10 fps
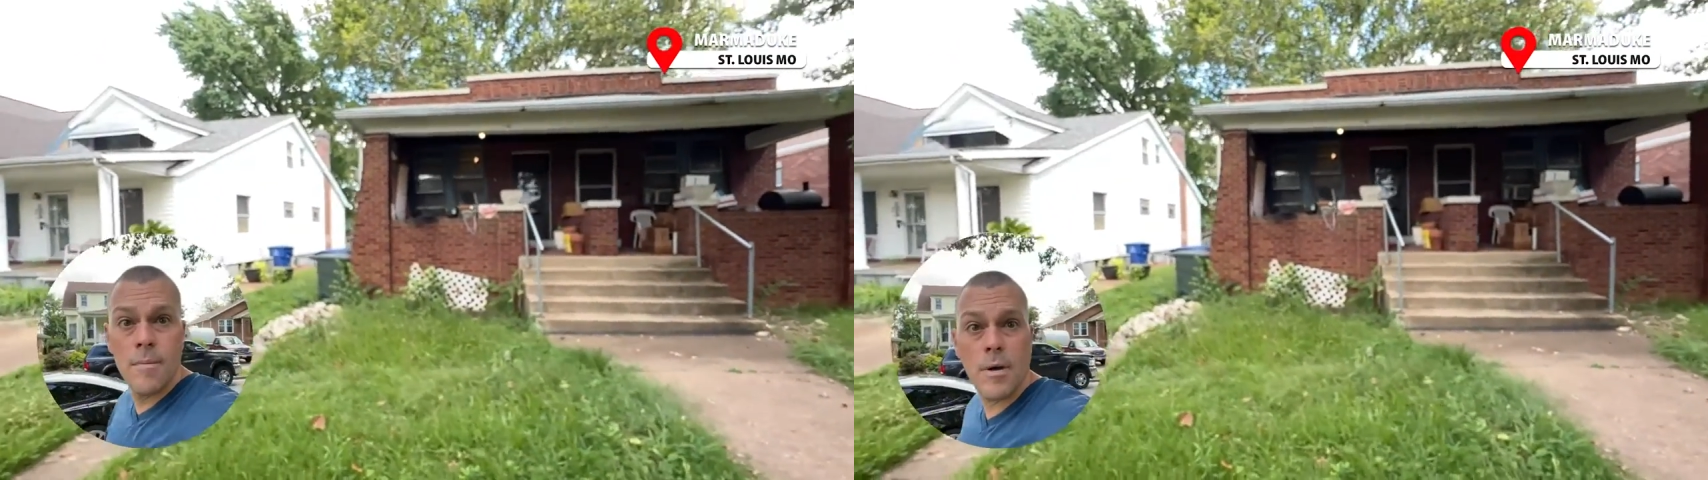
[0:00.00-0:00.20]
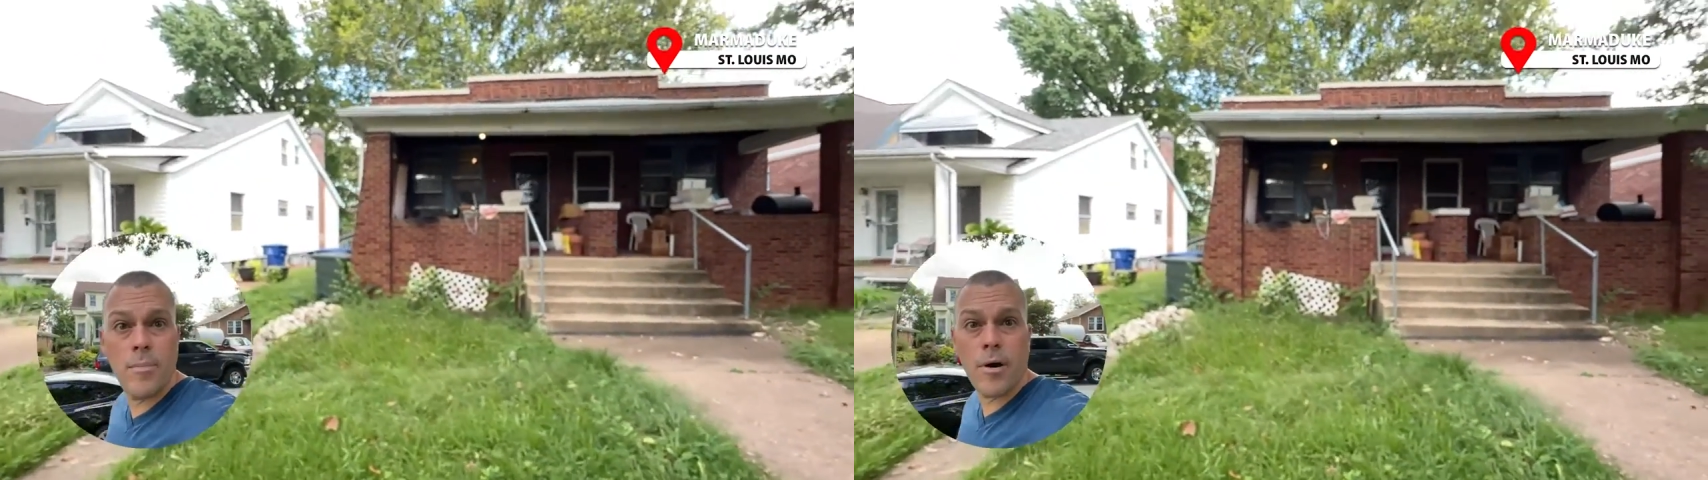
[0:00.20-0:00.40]

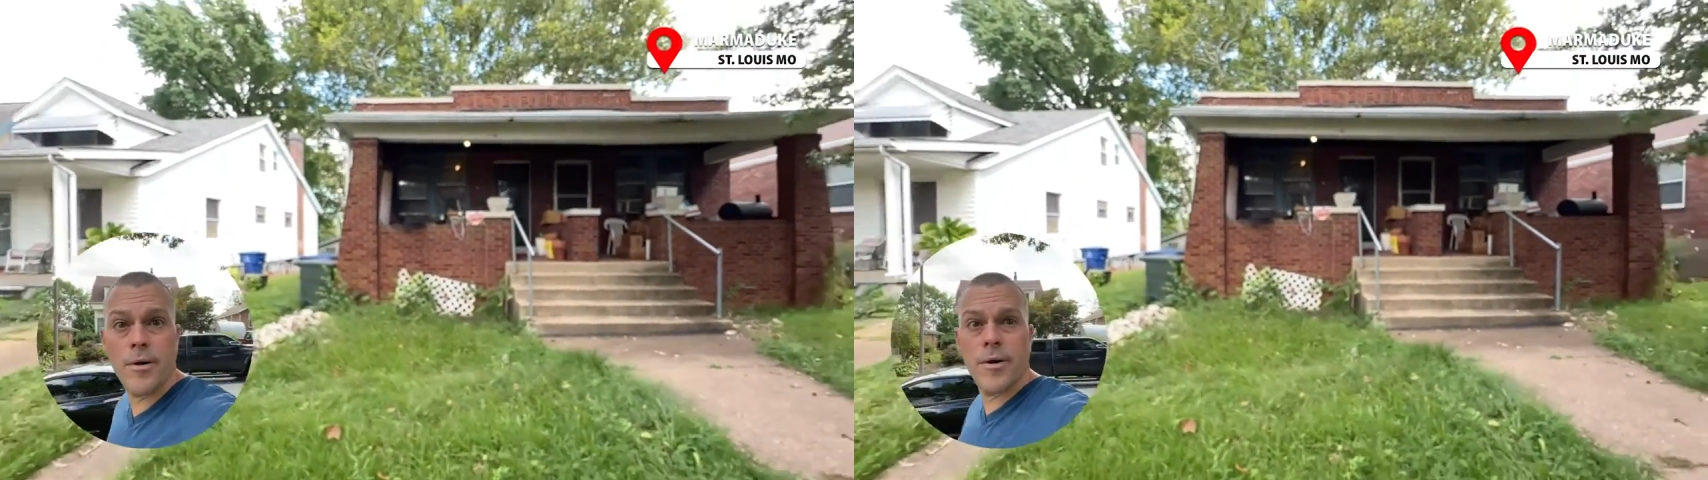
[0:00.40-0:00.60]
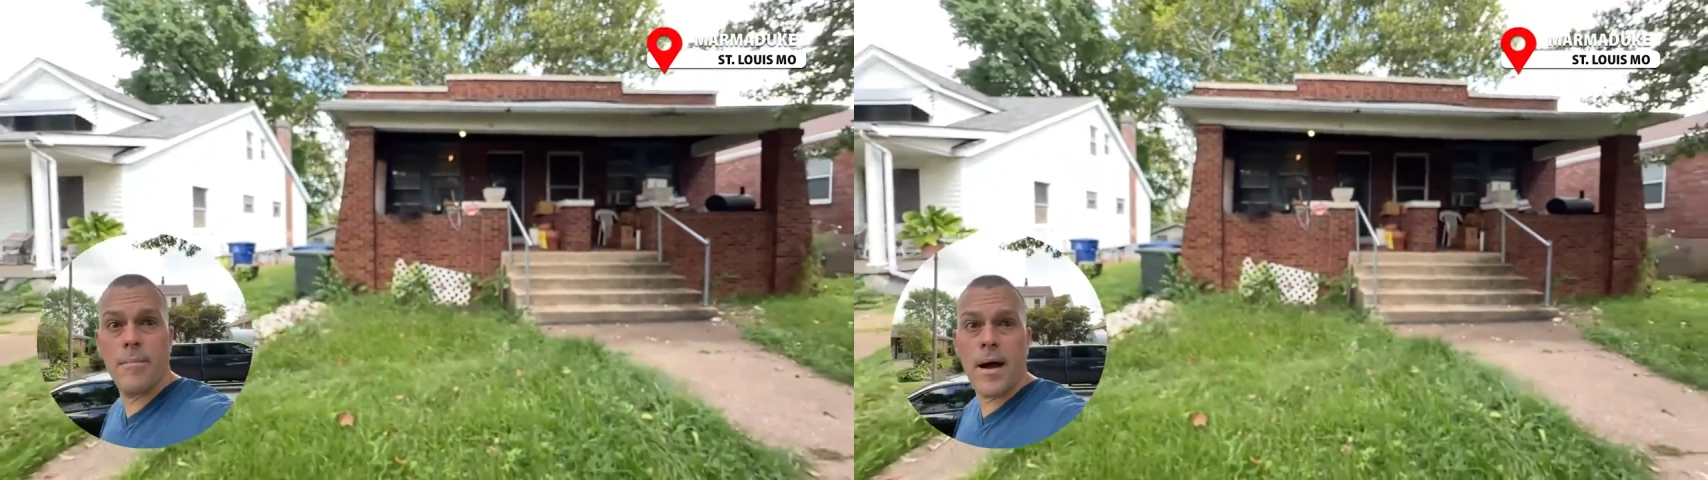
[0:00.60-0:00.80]
my
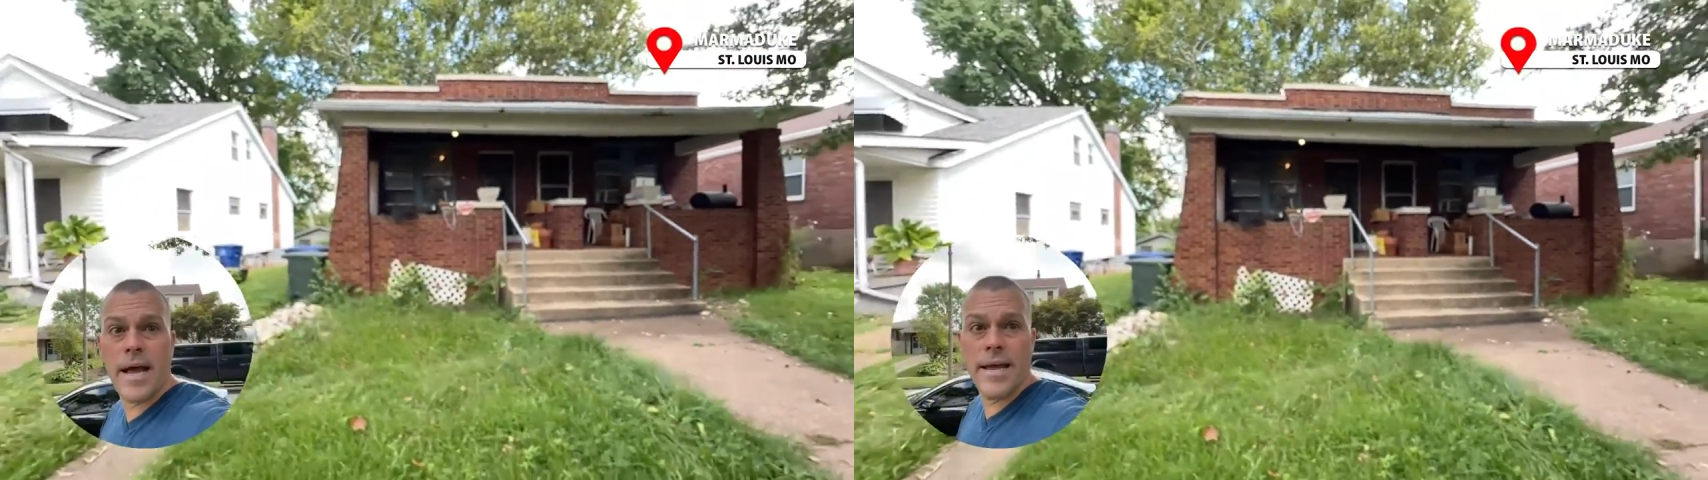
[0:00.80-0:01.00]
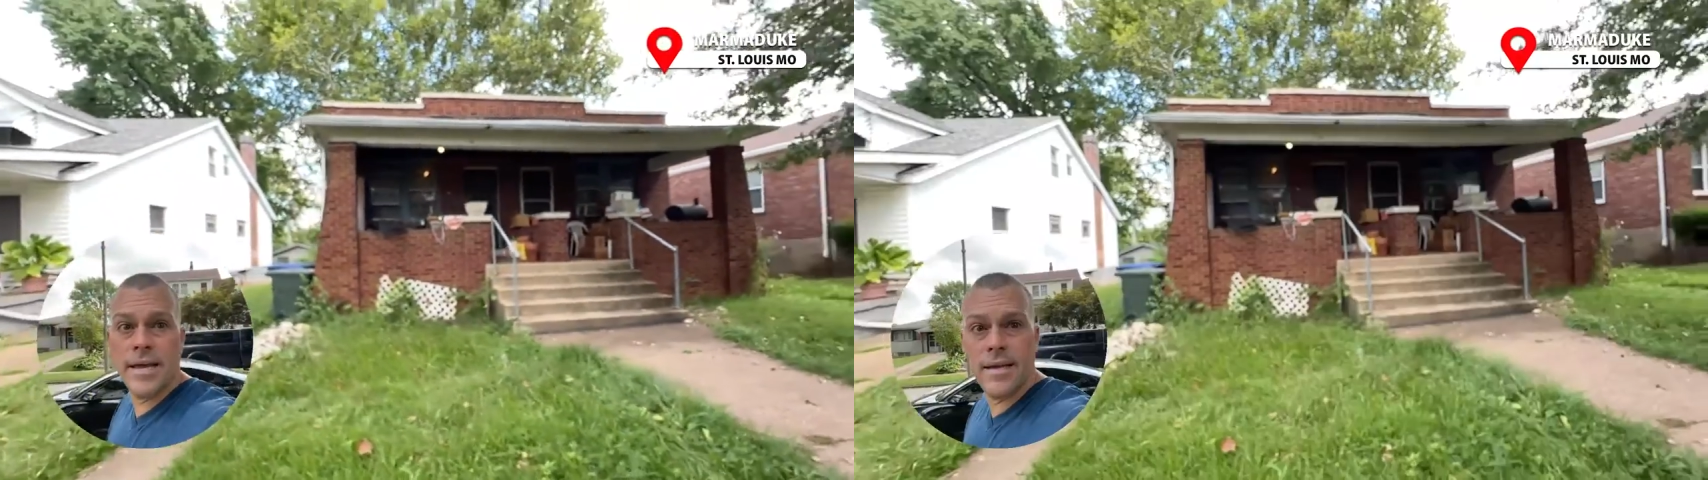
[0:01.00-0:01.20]
partner Mike,